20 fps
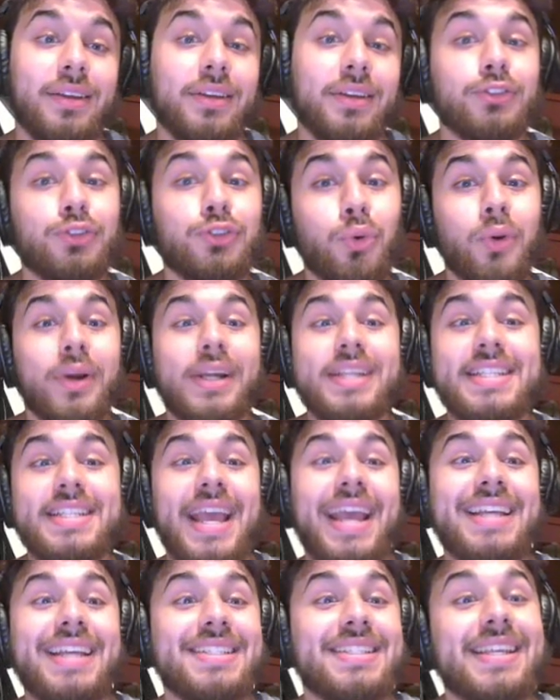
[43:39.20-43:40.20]
tore his
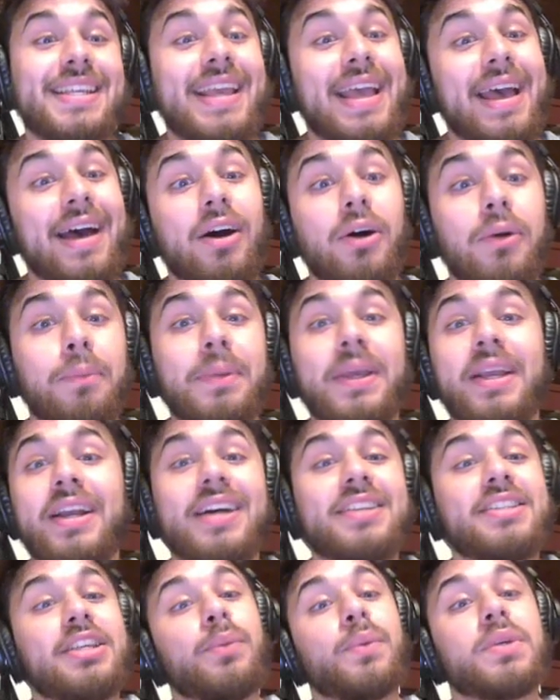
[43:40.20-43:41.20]
ACL
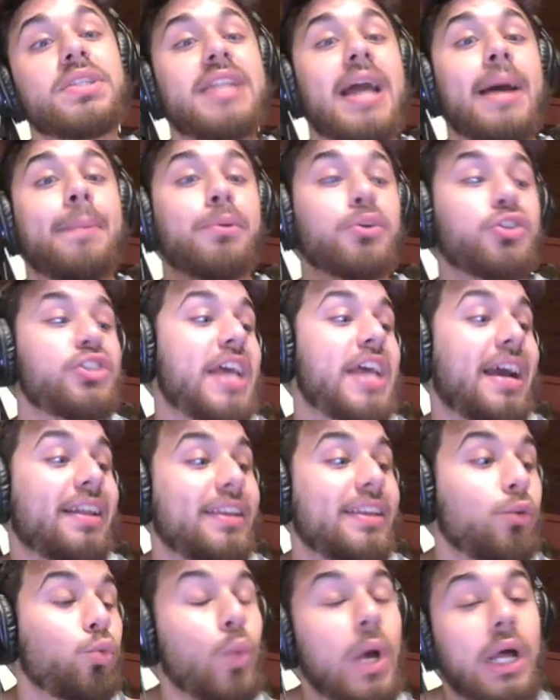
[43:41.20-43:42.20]
because he was not
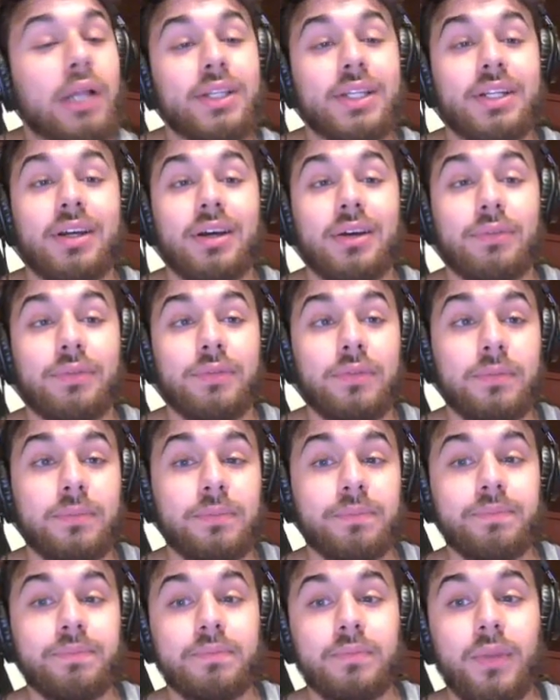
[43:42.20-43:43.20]
protected well enough.
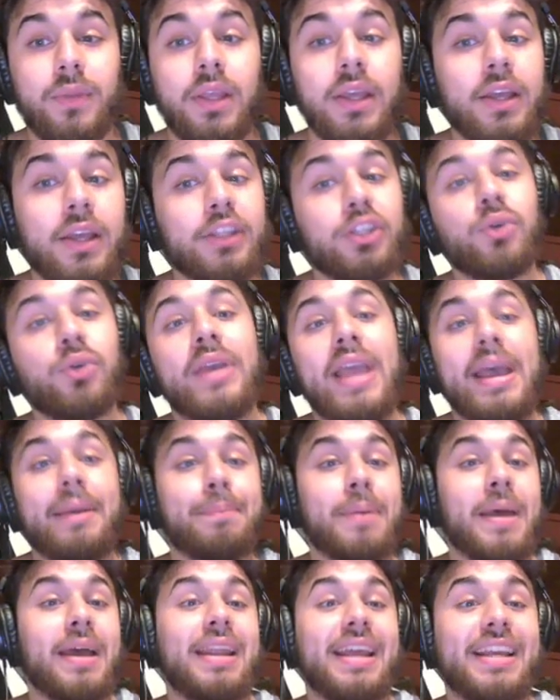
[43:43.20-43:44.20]
You get
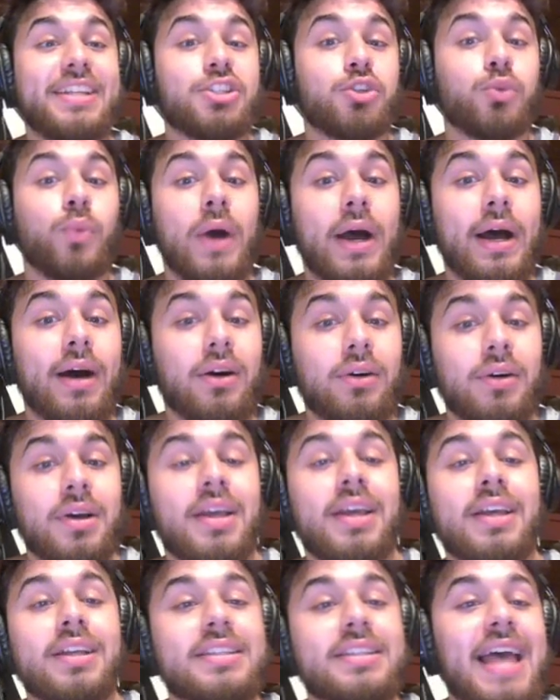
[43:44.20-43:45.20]
Penei Sewell,
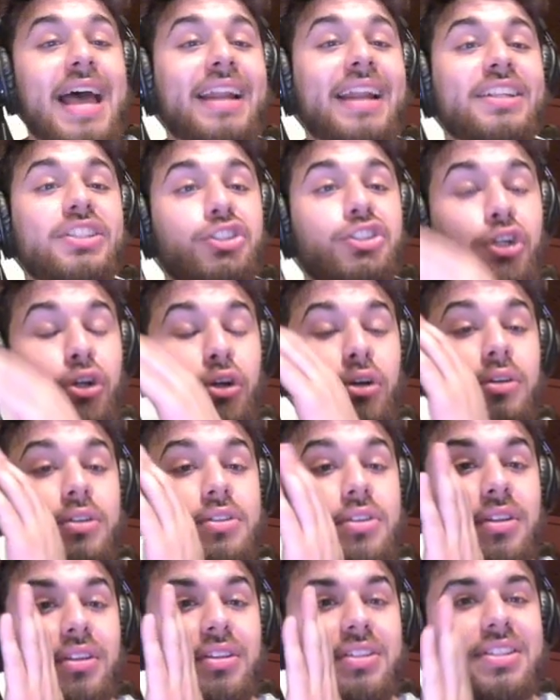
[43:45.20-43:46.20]
that is your
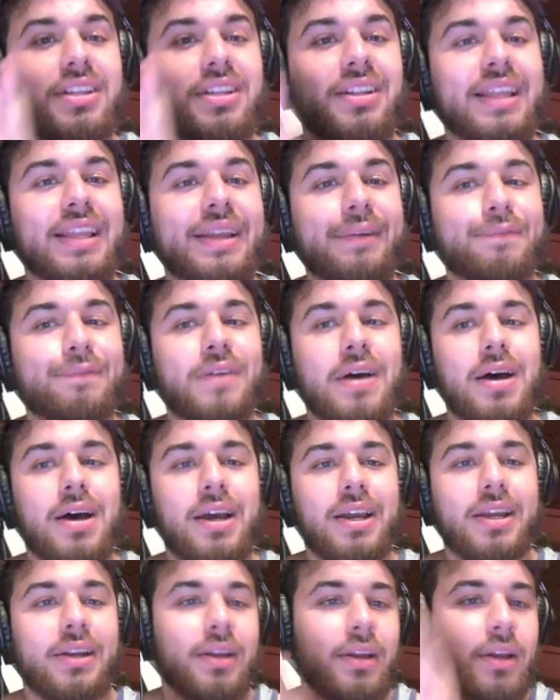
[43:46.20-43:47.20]

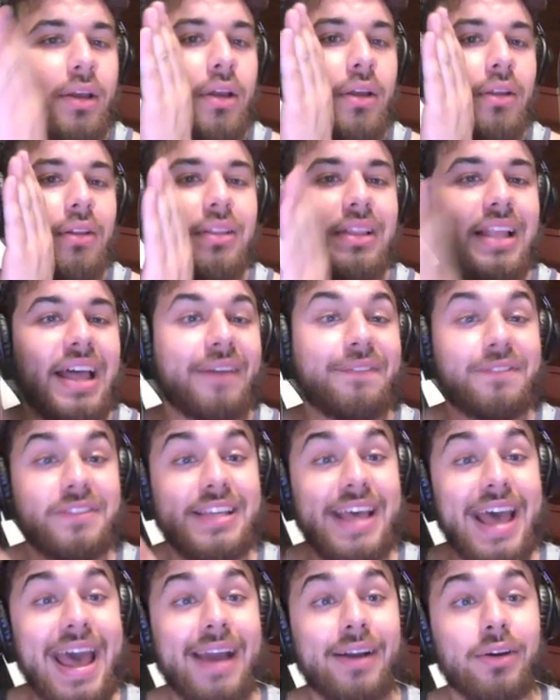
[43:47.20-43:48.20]
solidified left
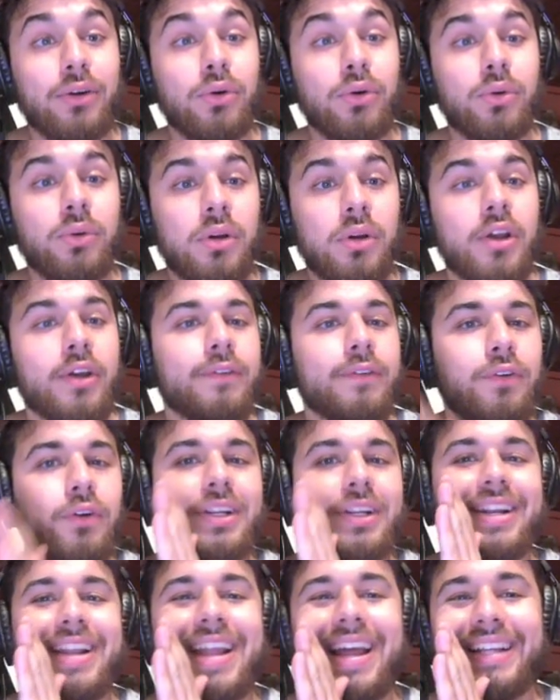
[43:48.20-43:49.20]
tackle for the
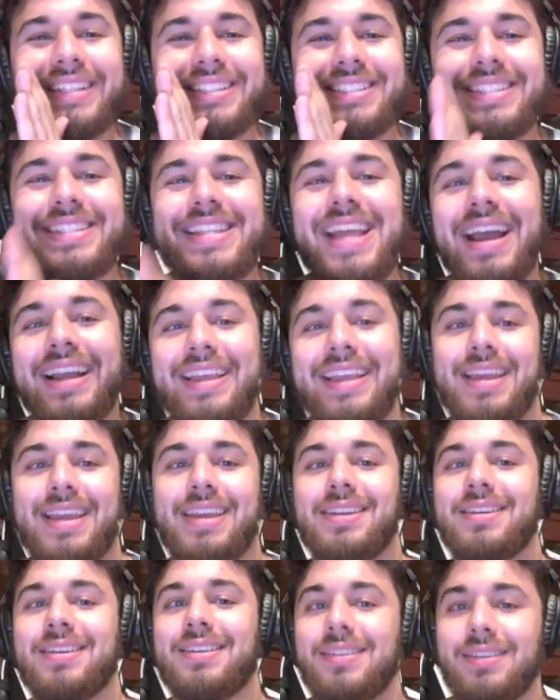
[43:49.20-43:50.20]
next
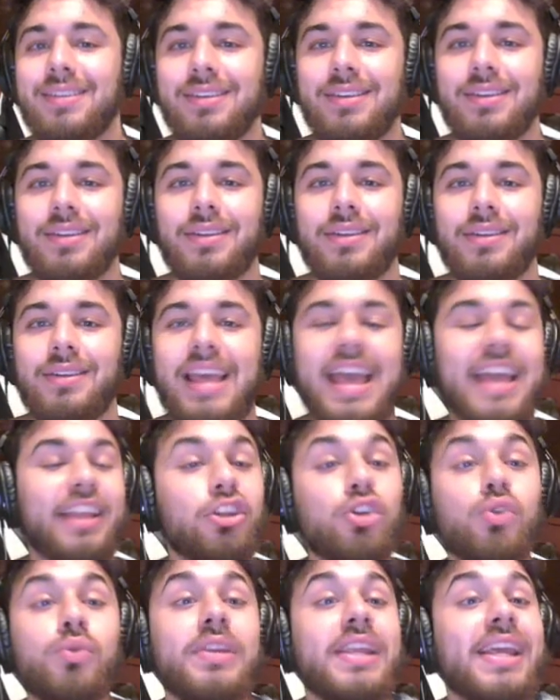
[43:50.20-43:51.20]
decade. And
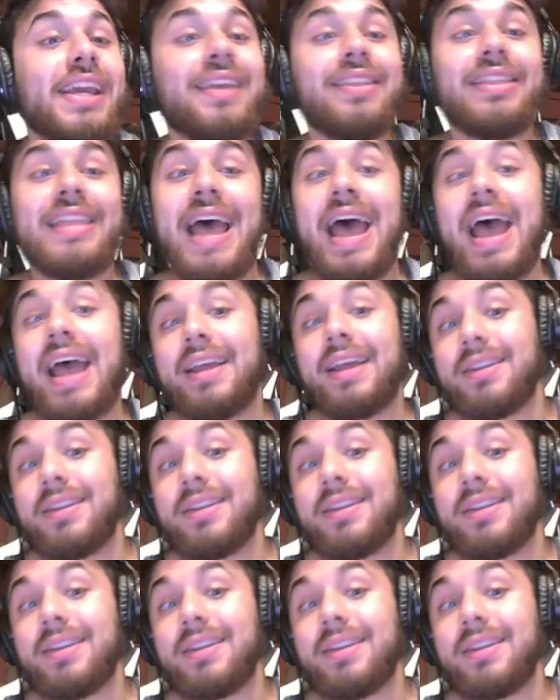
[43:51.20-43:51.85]
you need that.